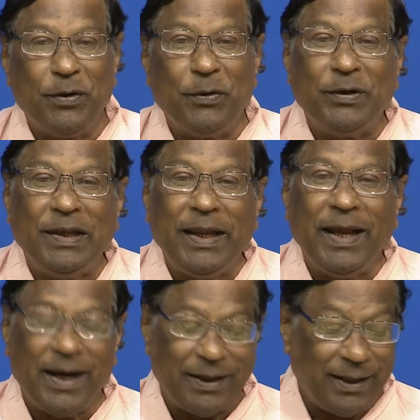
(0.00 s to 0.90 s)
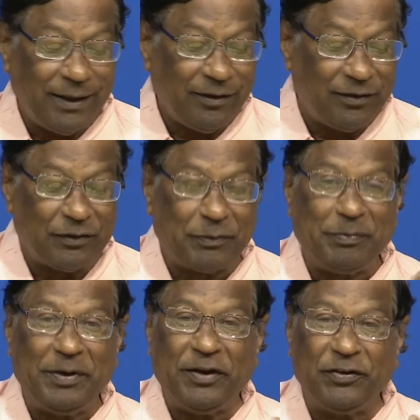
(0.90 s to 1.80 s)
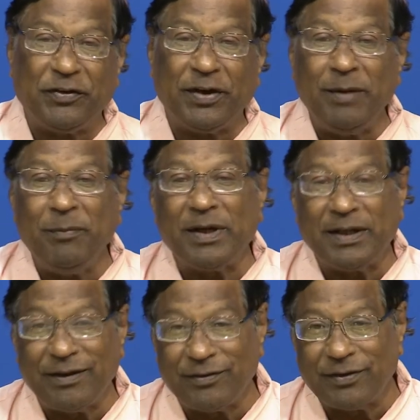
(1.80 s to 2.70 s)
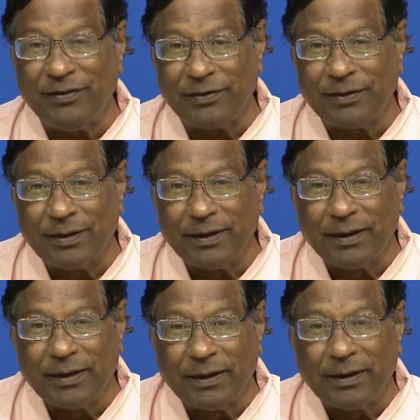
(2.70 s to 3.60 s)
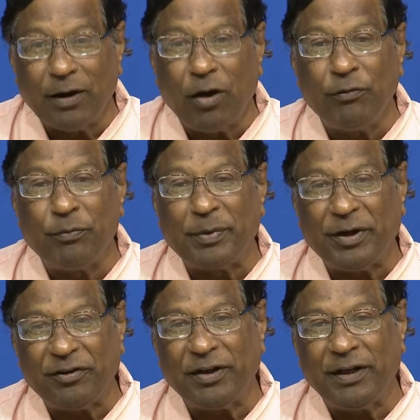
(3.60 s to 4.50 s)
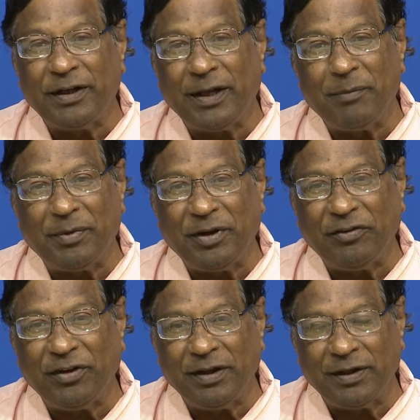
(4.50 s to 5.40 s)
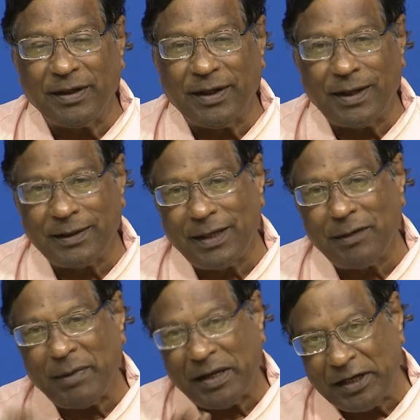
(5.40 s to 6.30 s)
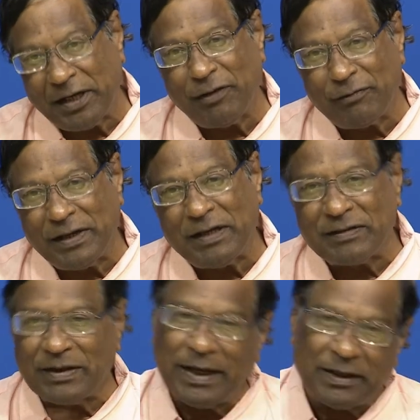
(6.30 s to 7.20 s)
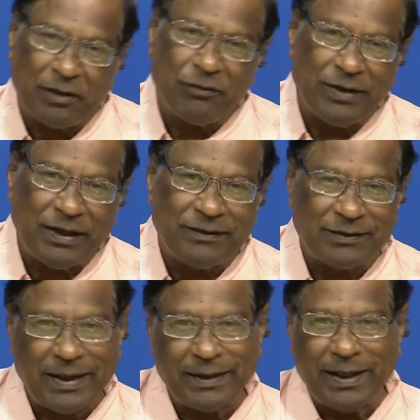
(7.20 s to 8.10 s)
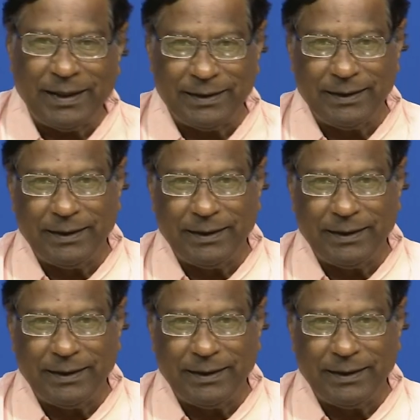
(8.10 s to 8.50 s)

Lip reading: only under extreme conditions of pressure, temperature, and then magnetic fields, electric fields, like that,